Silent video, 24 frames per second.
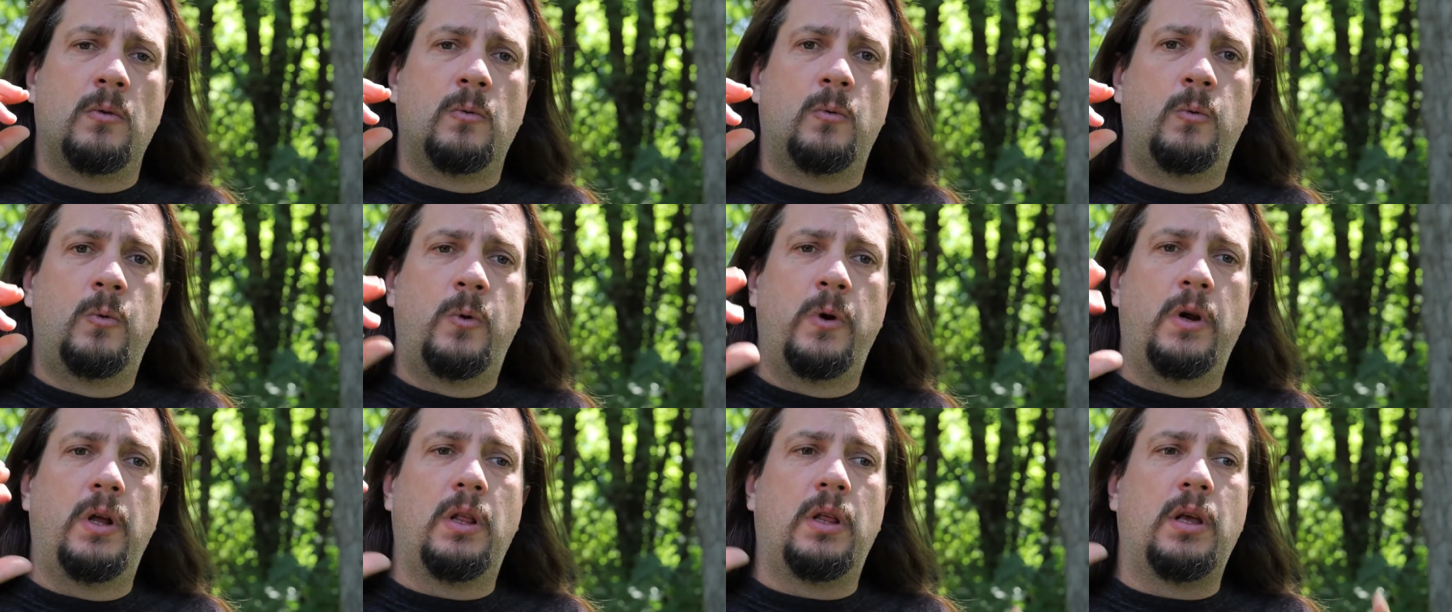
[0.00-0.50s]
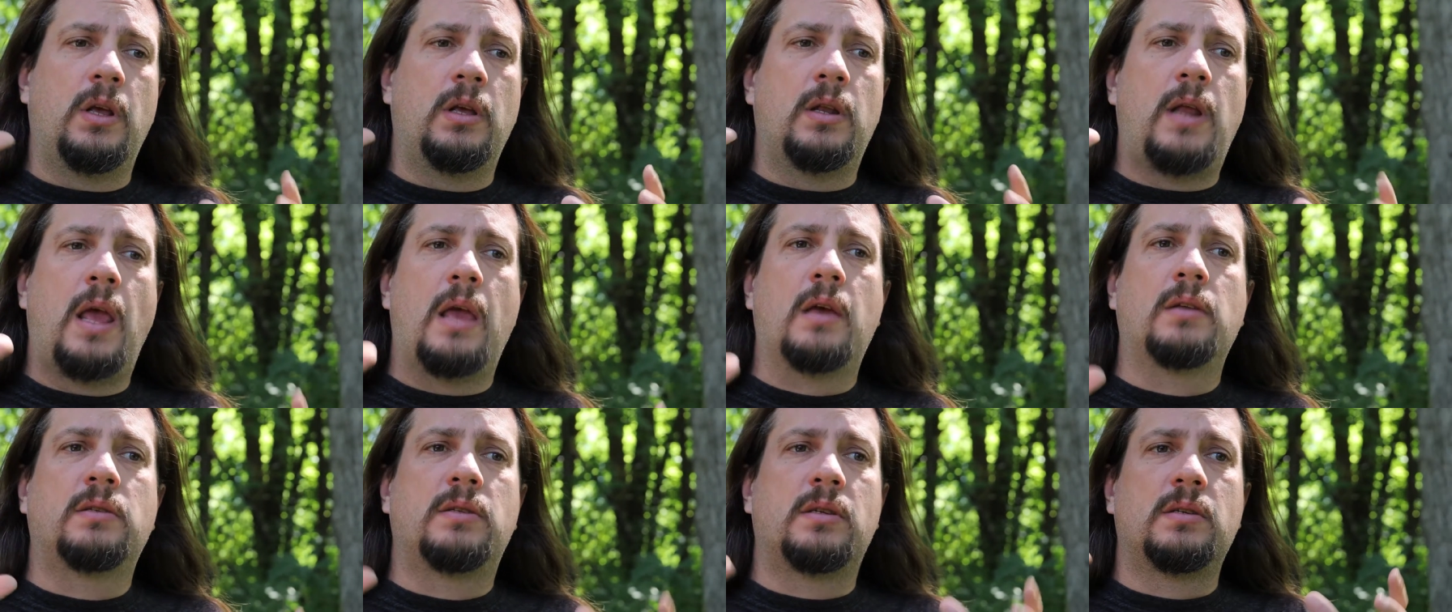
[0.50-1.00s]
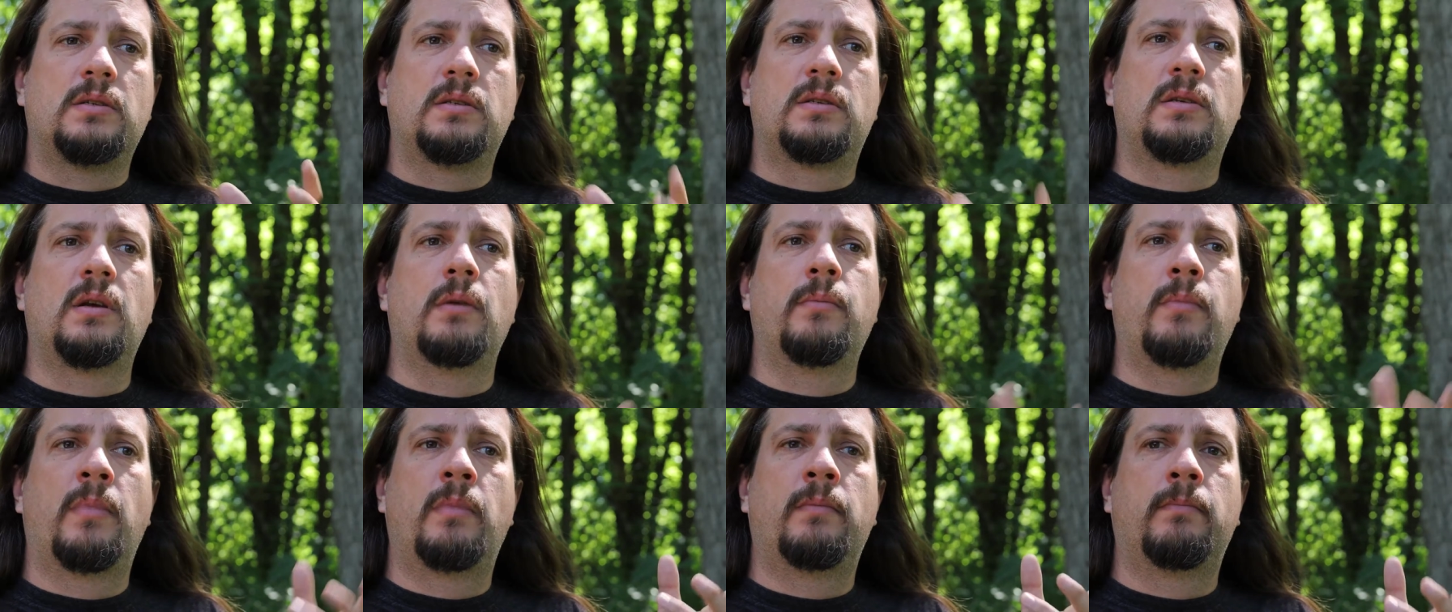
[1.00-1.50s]
really enhancing
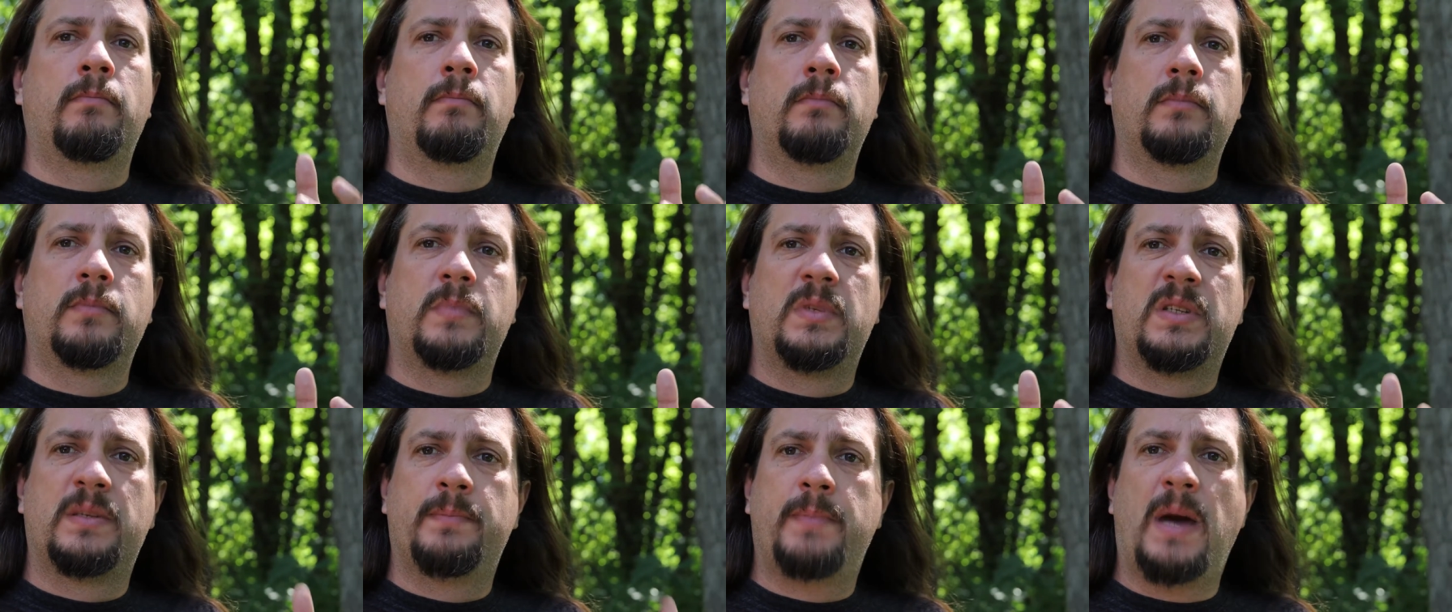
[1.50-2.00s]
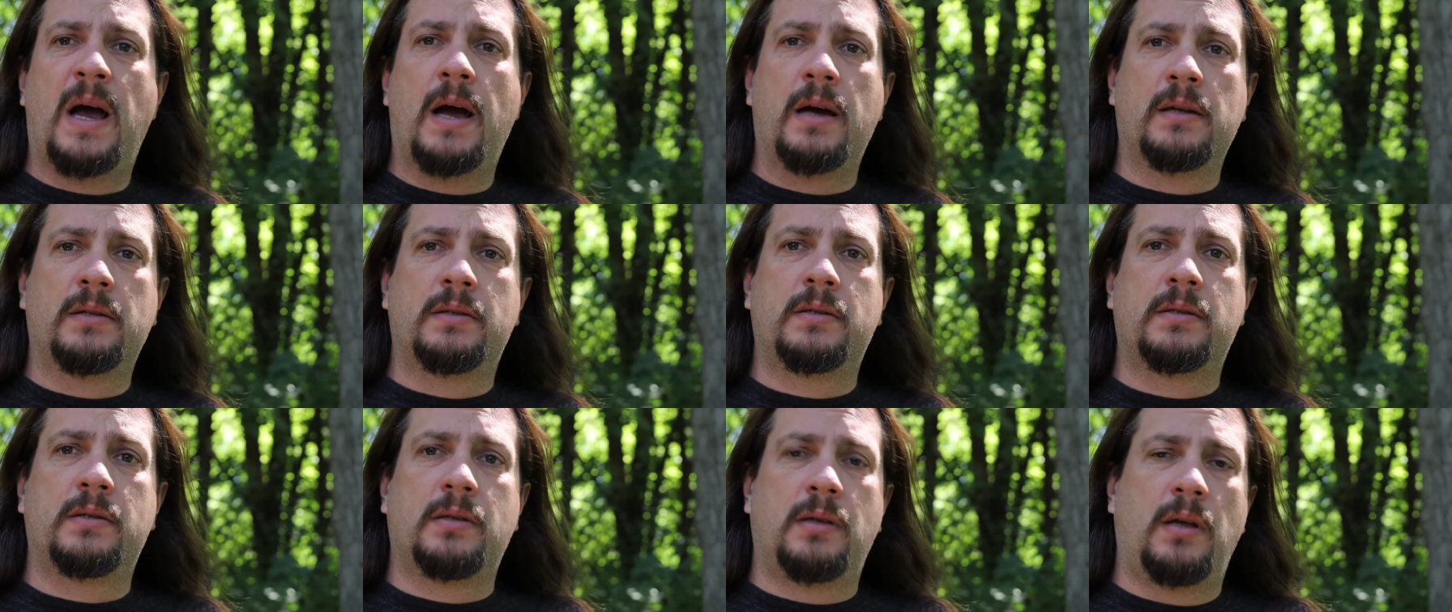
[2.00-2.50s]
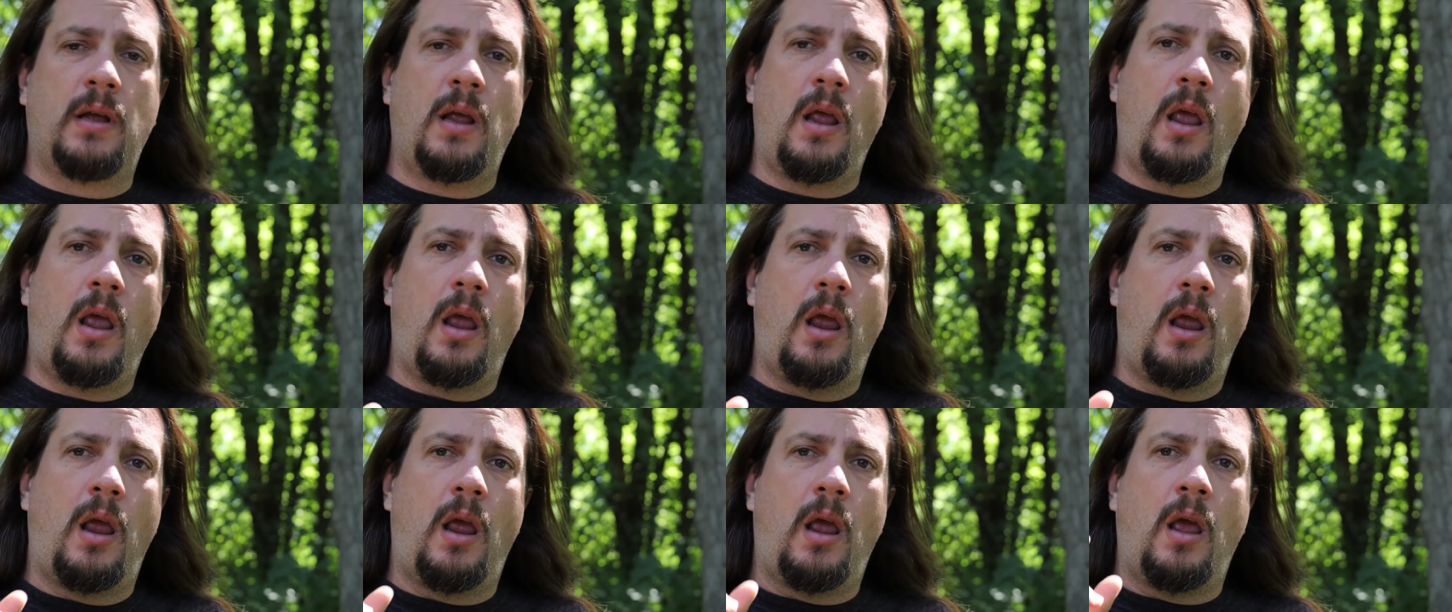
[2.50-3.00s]
some spots
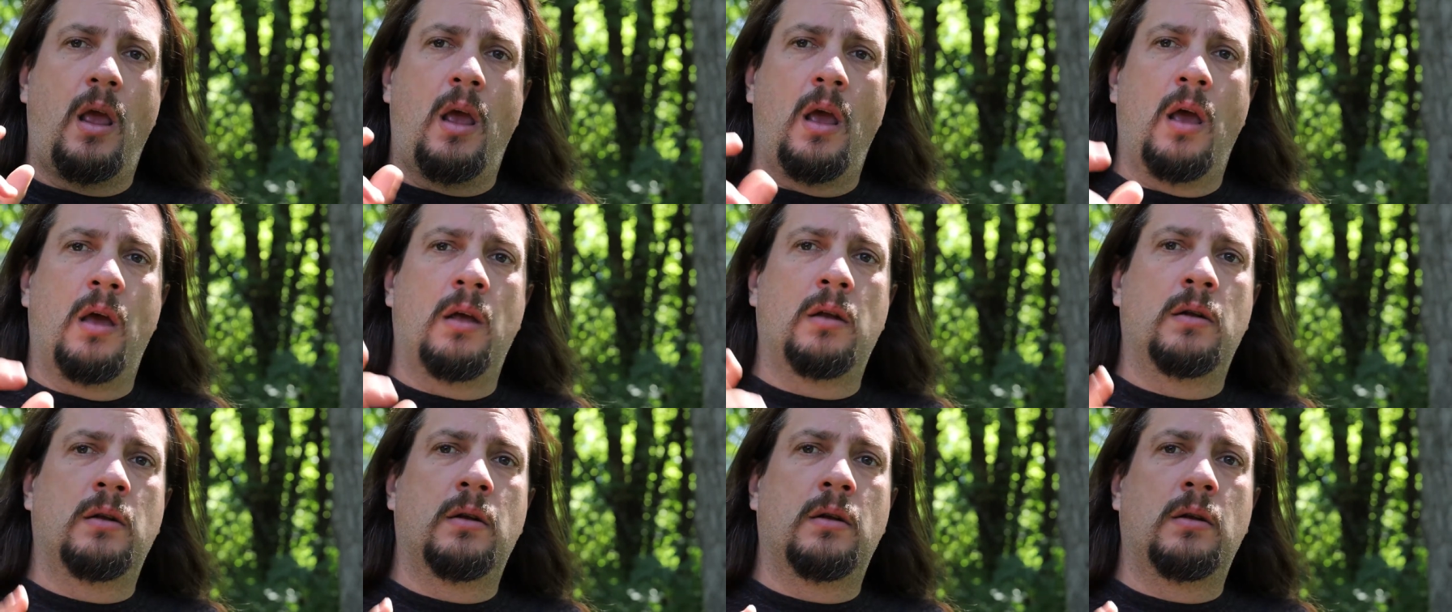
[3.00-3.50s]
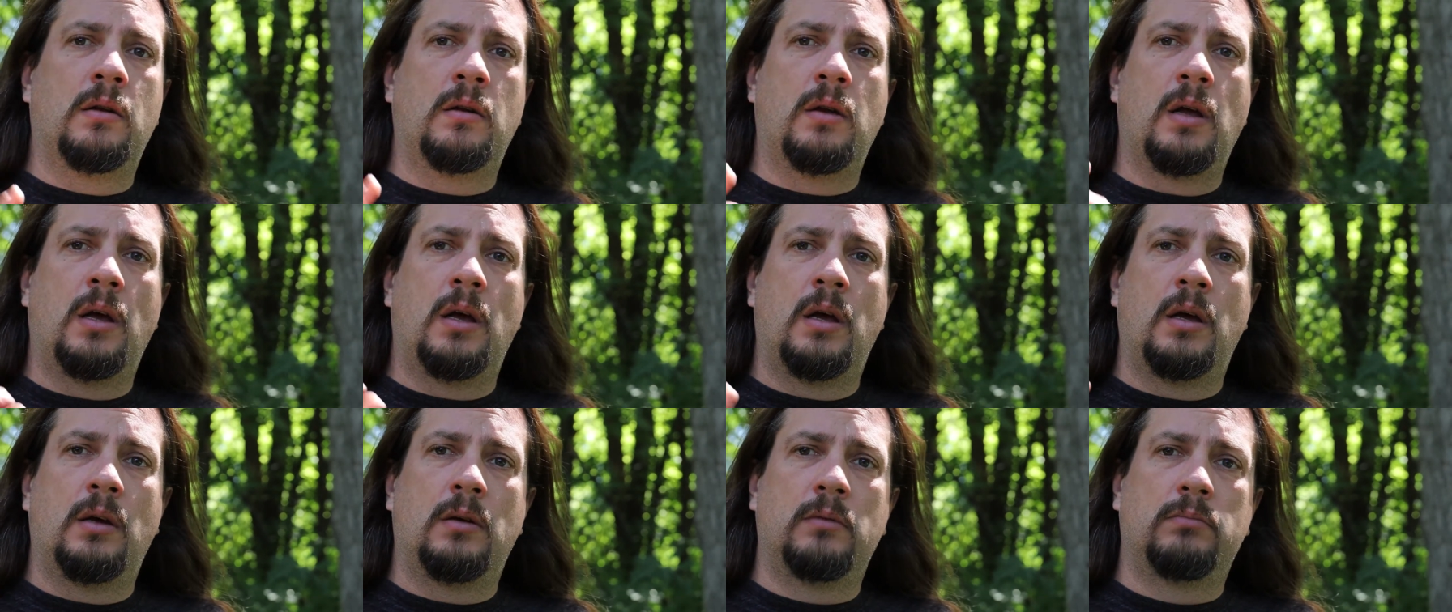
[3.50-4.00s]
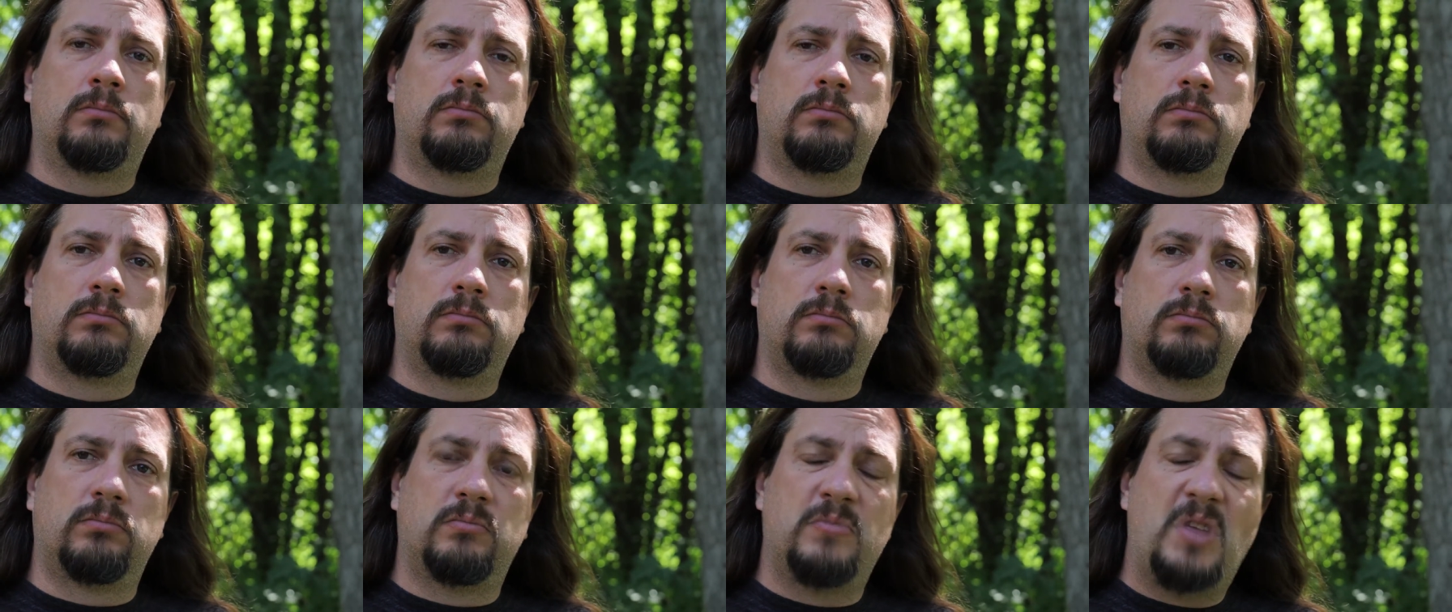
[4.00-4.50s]
and uh,
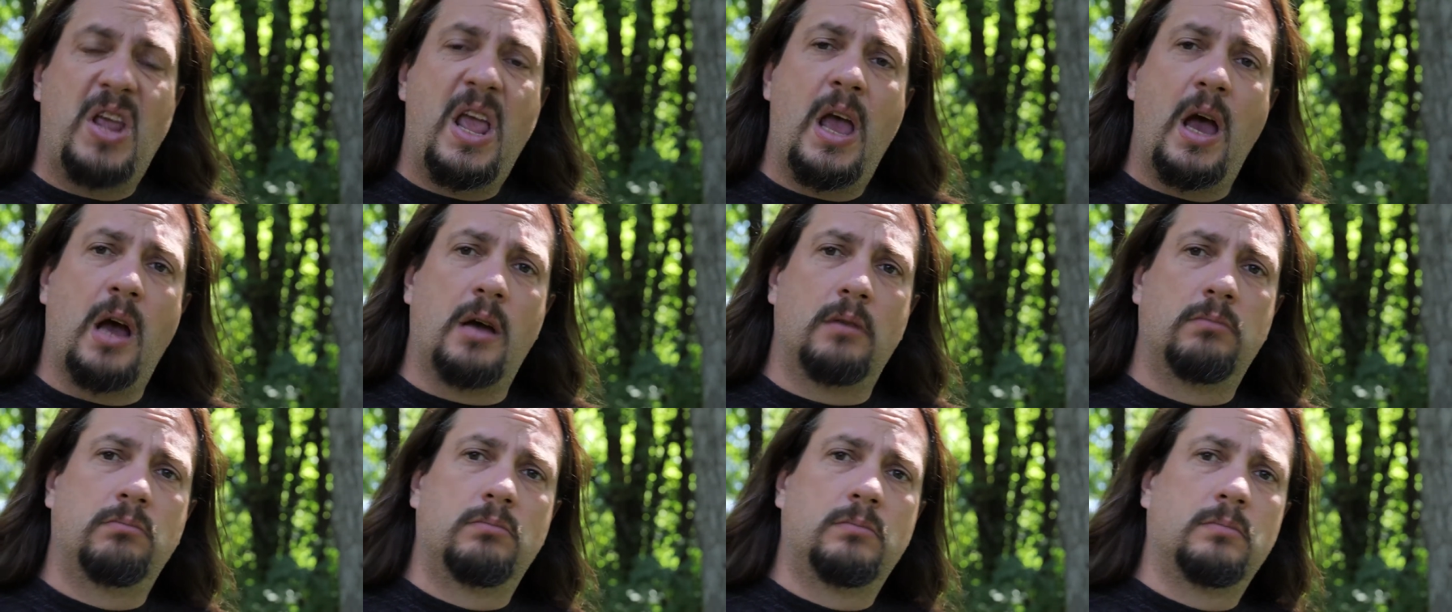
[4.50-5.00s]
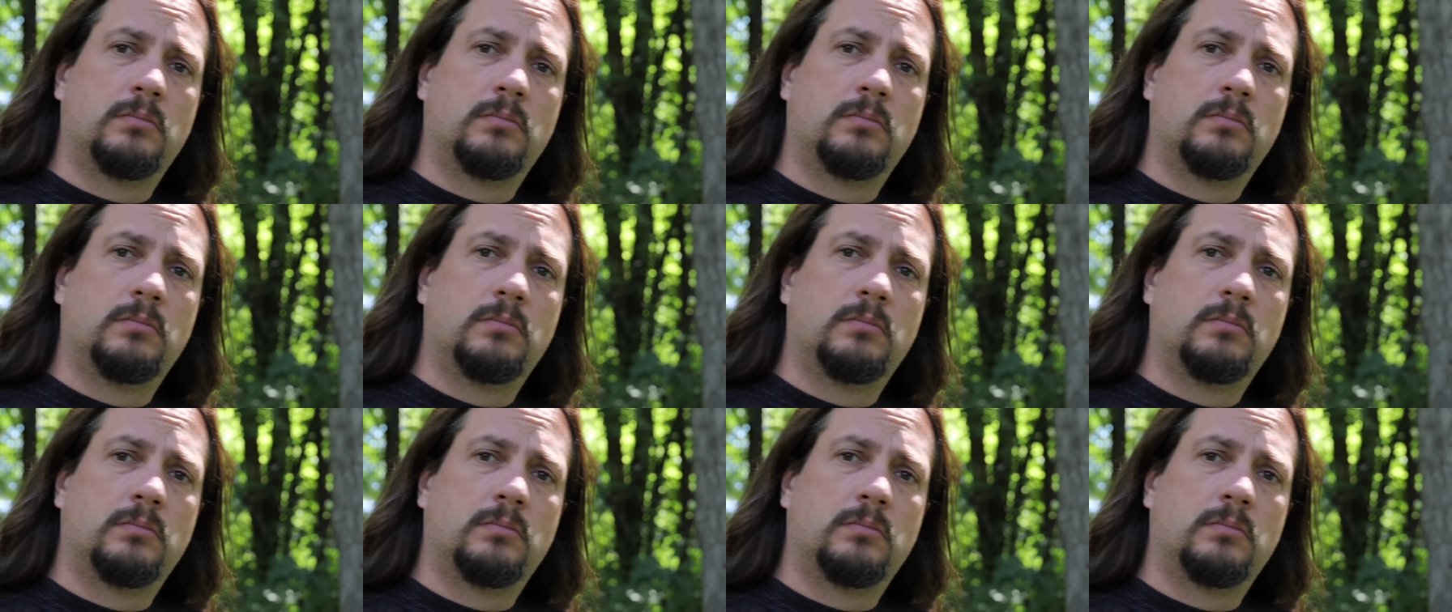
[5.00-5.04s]
yeah